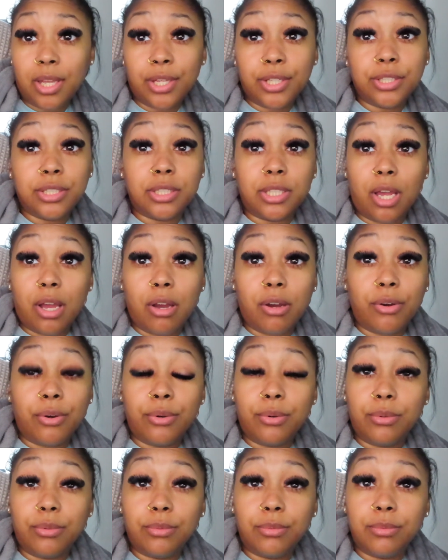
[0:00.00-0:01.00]

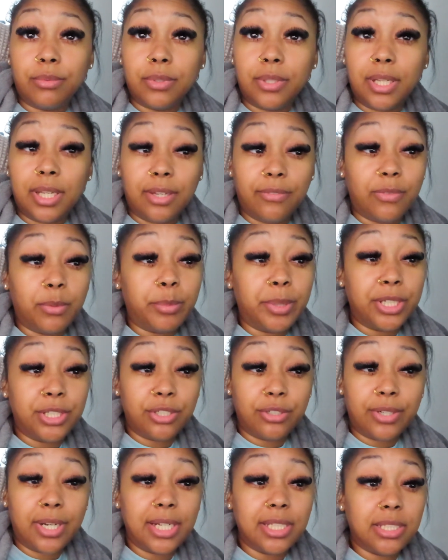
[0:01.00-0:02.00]
So if a bunch
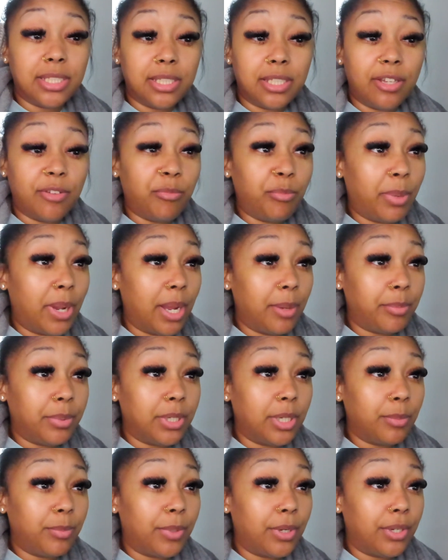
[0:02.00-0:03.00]
of crazy stuff popping
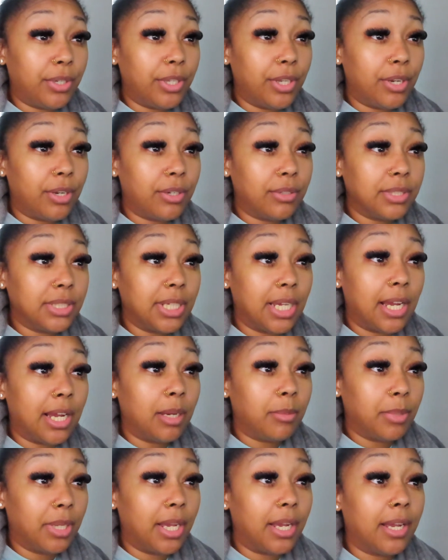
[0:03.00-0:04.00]
up on your
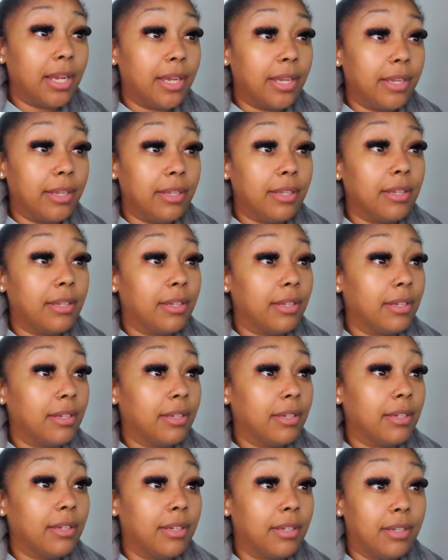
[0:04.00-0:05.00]
timeline,
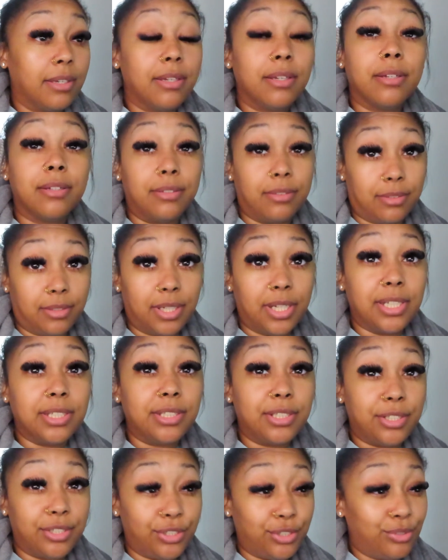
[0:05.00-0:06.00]
that's
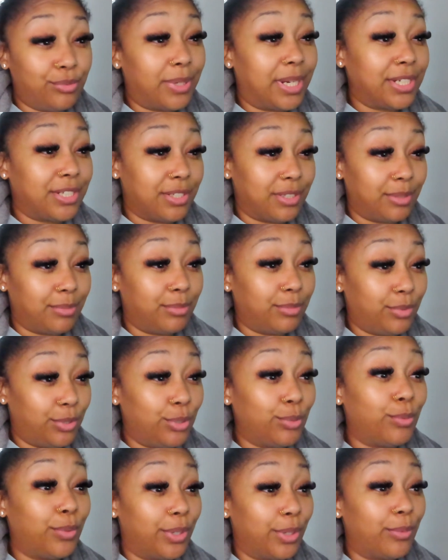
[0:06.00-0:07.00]
because you watching,
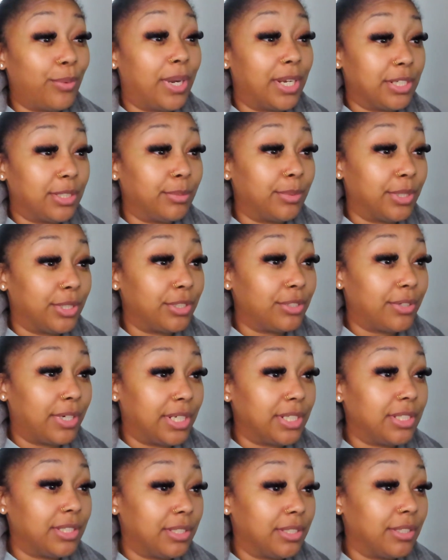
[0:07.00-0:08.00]
you want to watch a bunch of
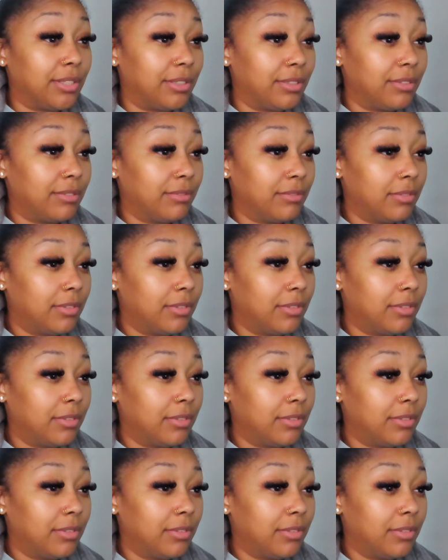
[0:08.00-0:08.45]
crazy stuff.